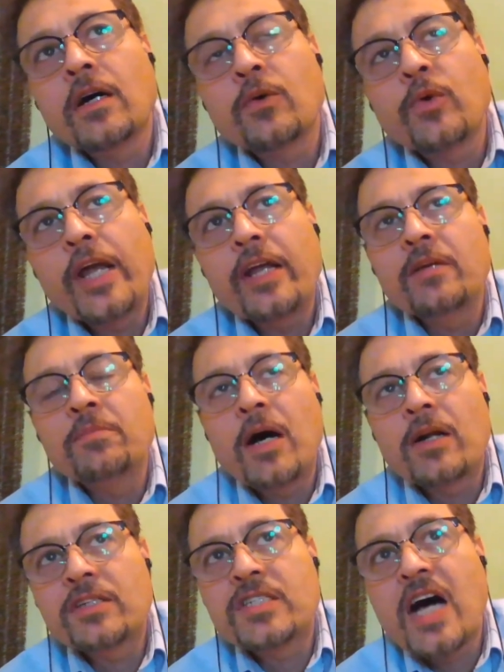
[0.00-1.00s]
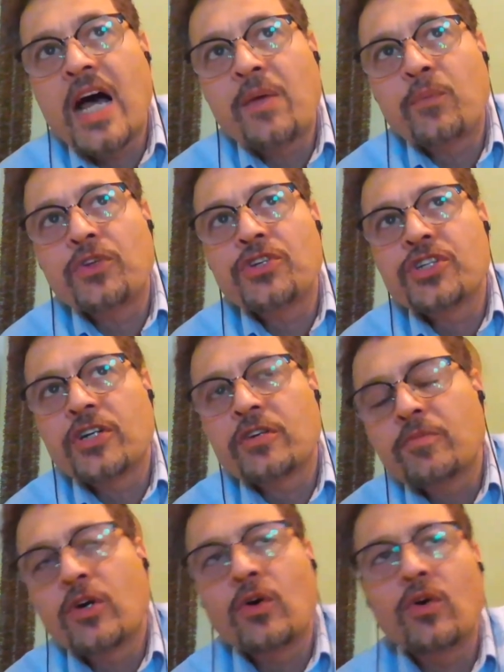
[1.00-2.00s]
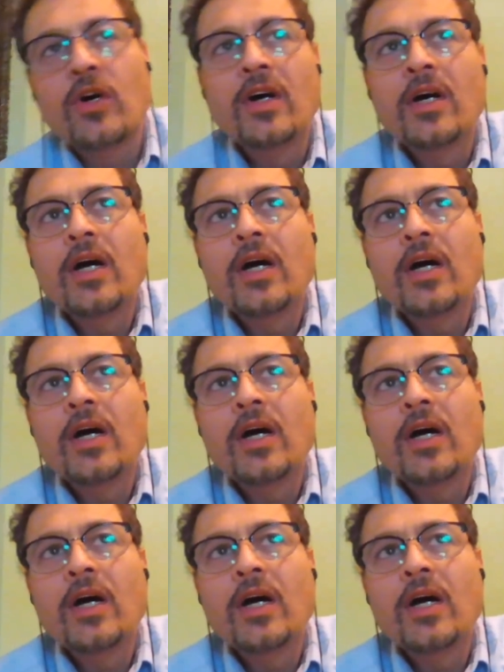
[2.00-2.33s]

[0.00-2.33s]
great amount of time with Shermco.